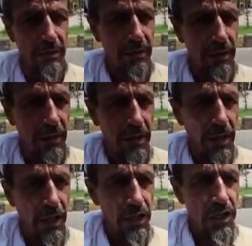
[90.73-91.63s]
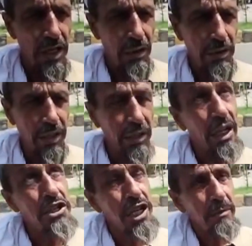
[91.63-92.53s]
of the prison. Then the windows of
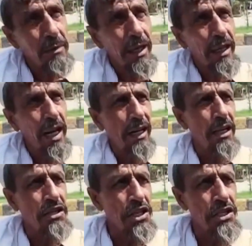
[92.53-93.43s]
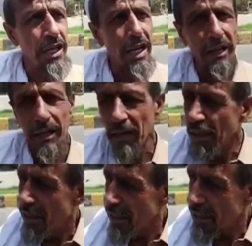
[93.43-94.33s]
the nearby buildings exploded over
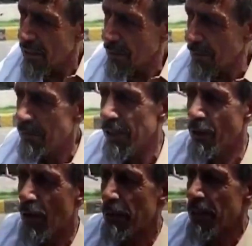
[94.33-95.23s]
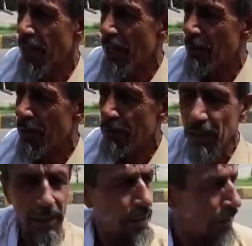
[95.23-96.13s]
us. I started running away from
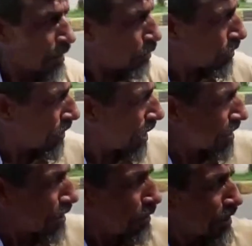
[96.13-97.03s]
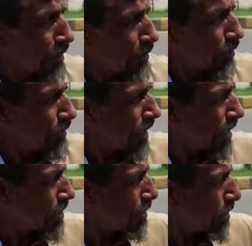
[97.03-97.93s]
the area, and then gunfire
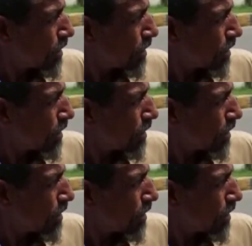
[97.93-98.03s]
began.